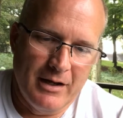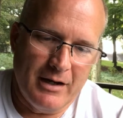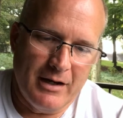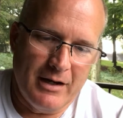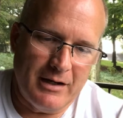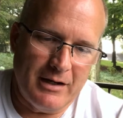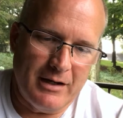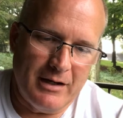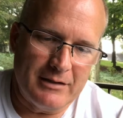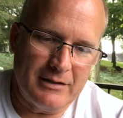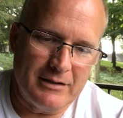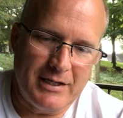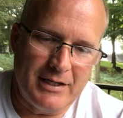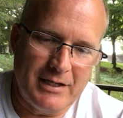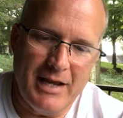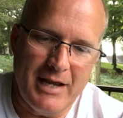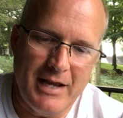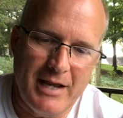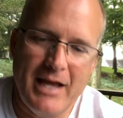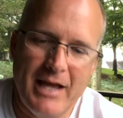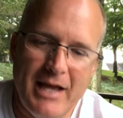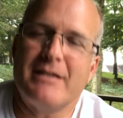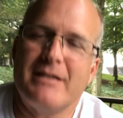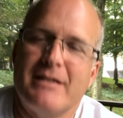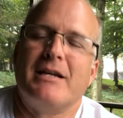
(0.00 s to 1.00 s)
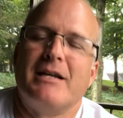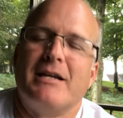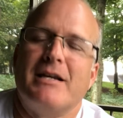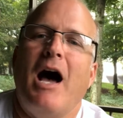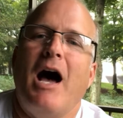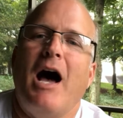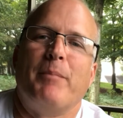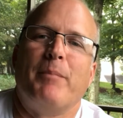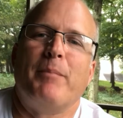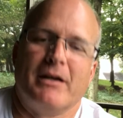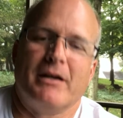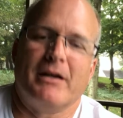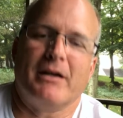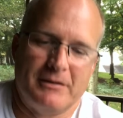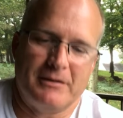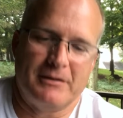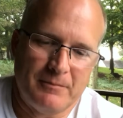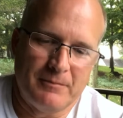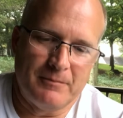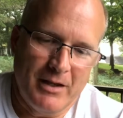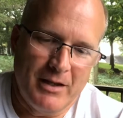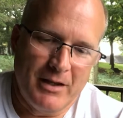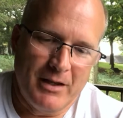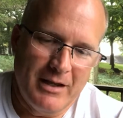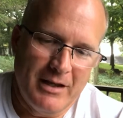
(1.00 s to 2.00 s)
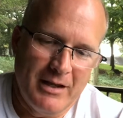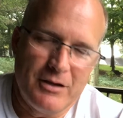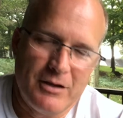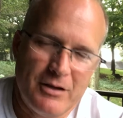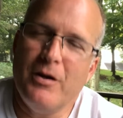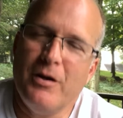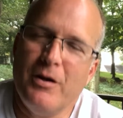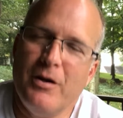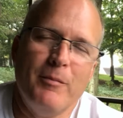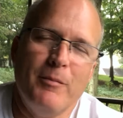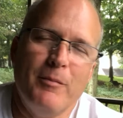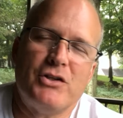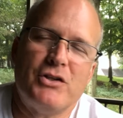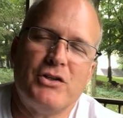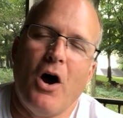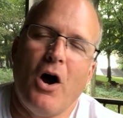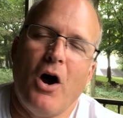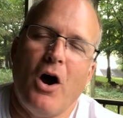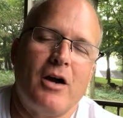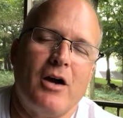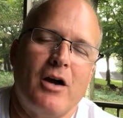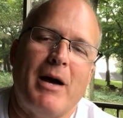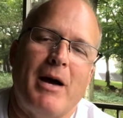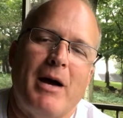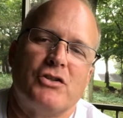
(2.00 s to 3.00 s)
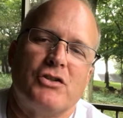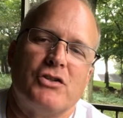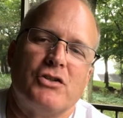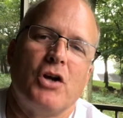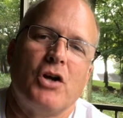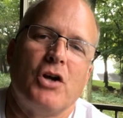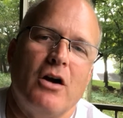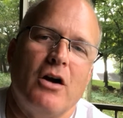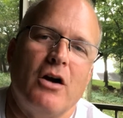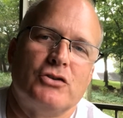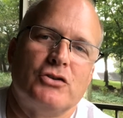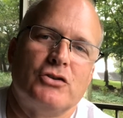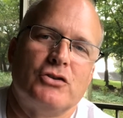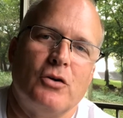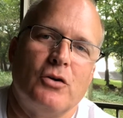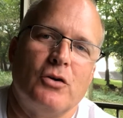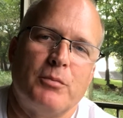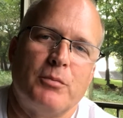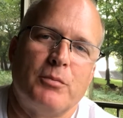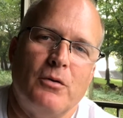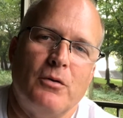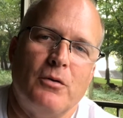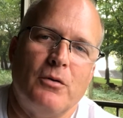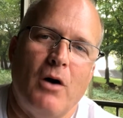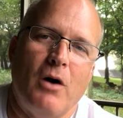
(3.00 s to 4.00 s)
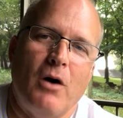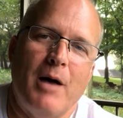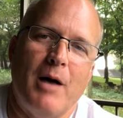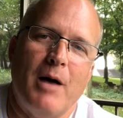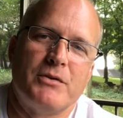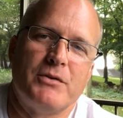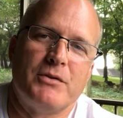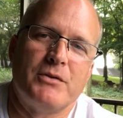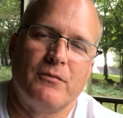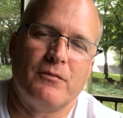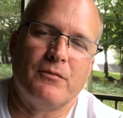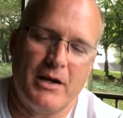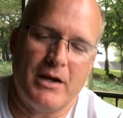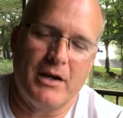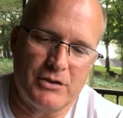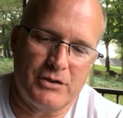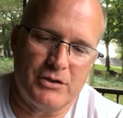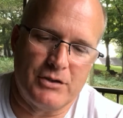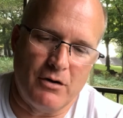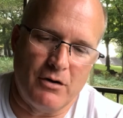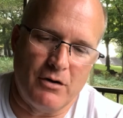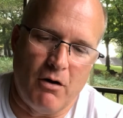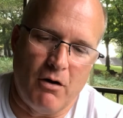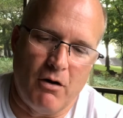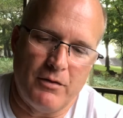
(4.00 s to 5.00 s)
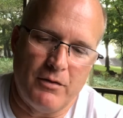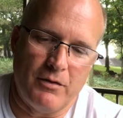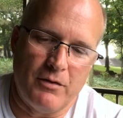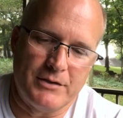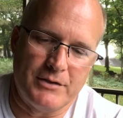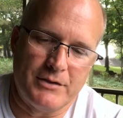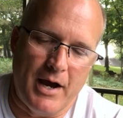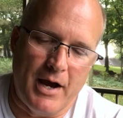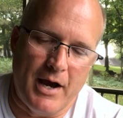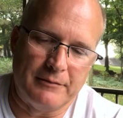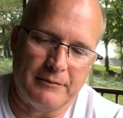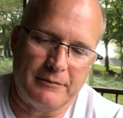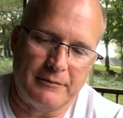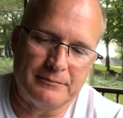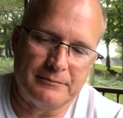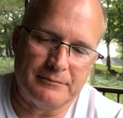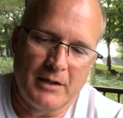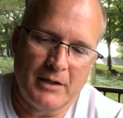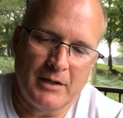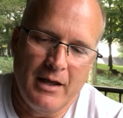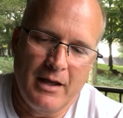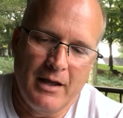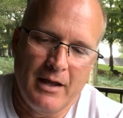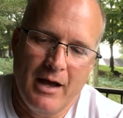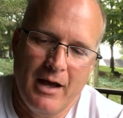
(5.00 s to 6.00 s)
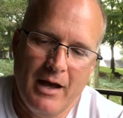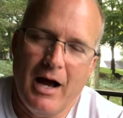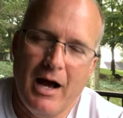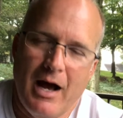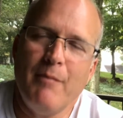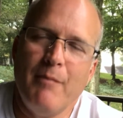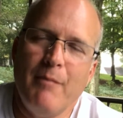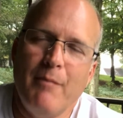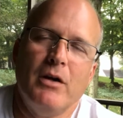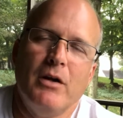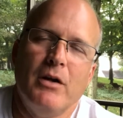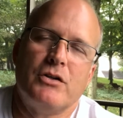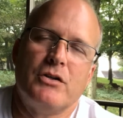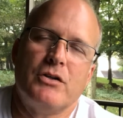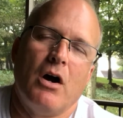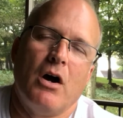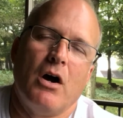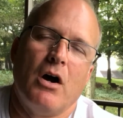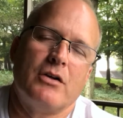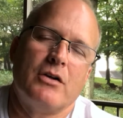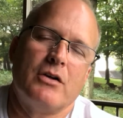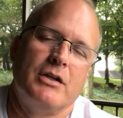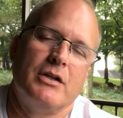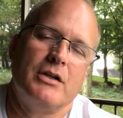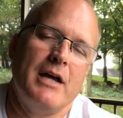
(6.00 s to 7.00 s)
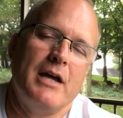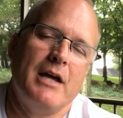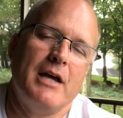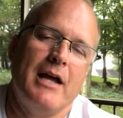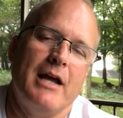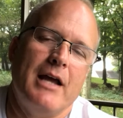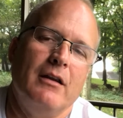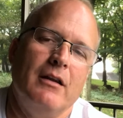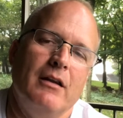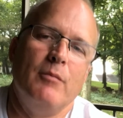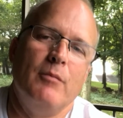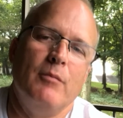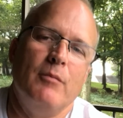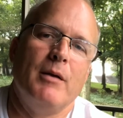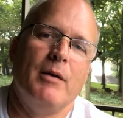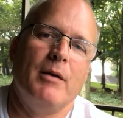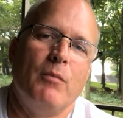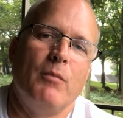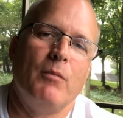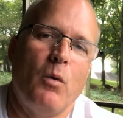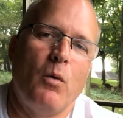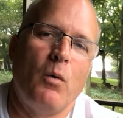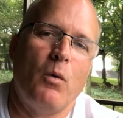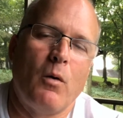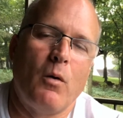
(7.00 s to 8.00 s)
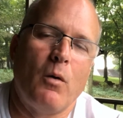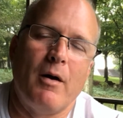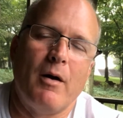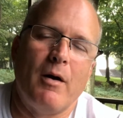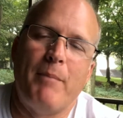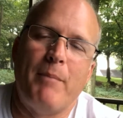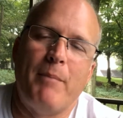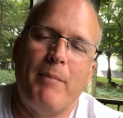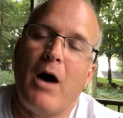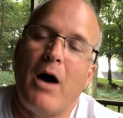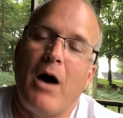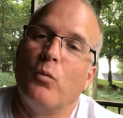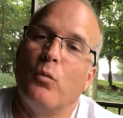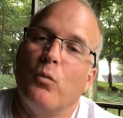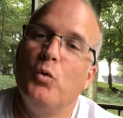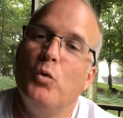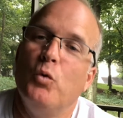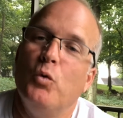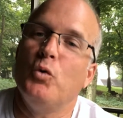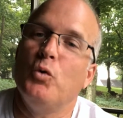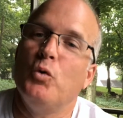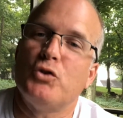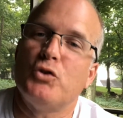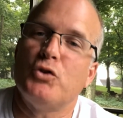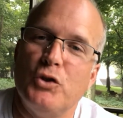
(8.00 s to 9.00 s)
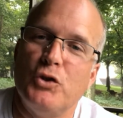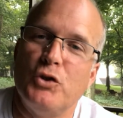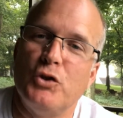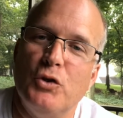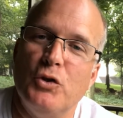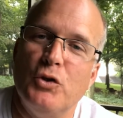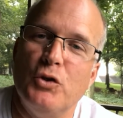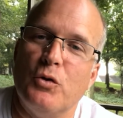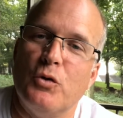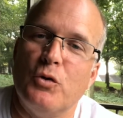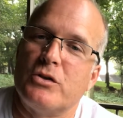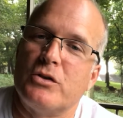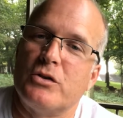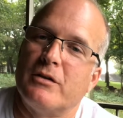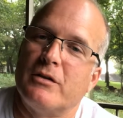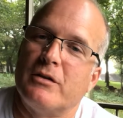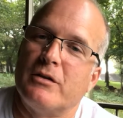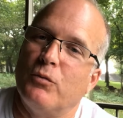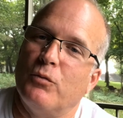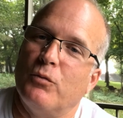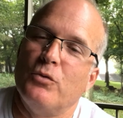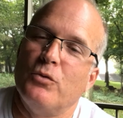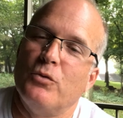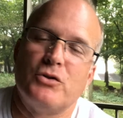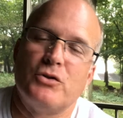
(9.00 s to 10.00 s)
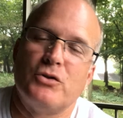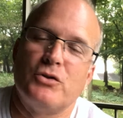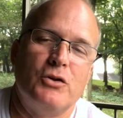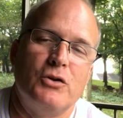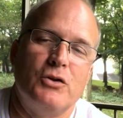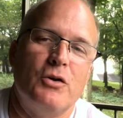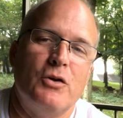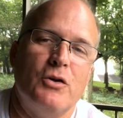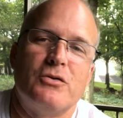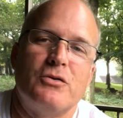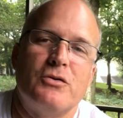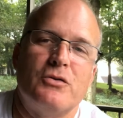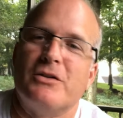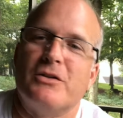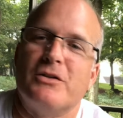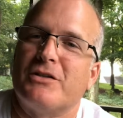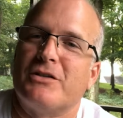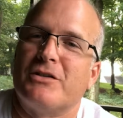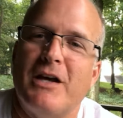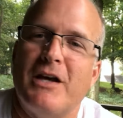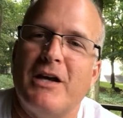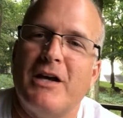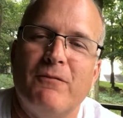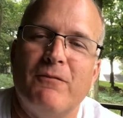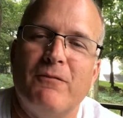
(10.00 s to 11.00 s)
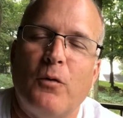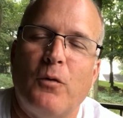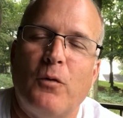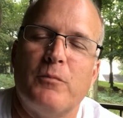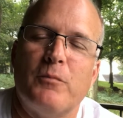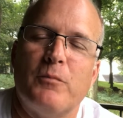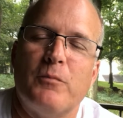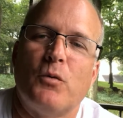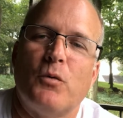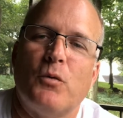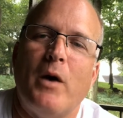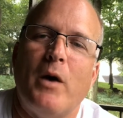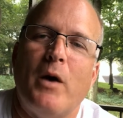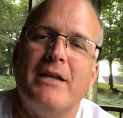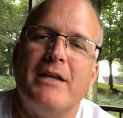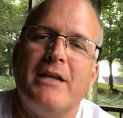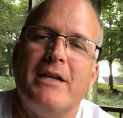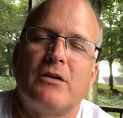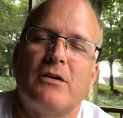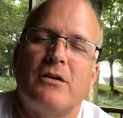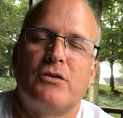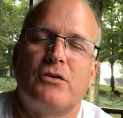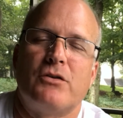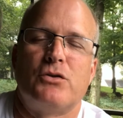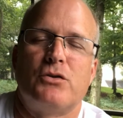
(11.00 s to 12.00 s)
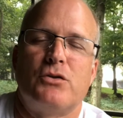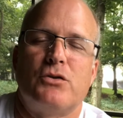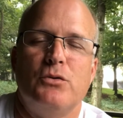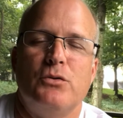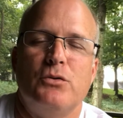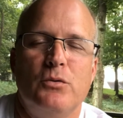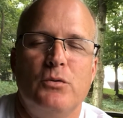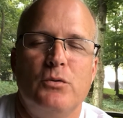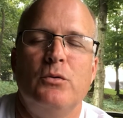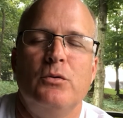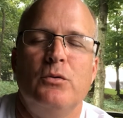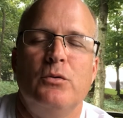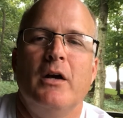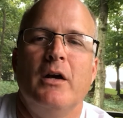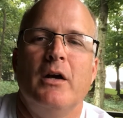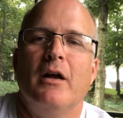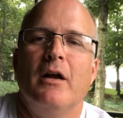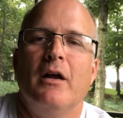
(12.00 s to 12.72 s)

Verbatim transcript: Uh, today's topic, you hear me talk about chalk circle observation all the time. I'm going to talk today a little bit more about rules in use. Rules in use and the seven forms of waste are two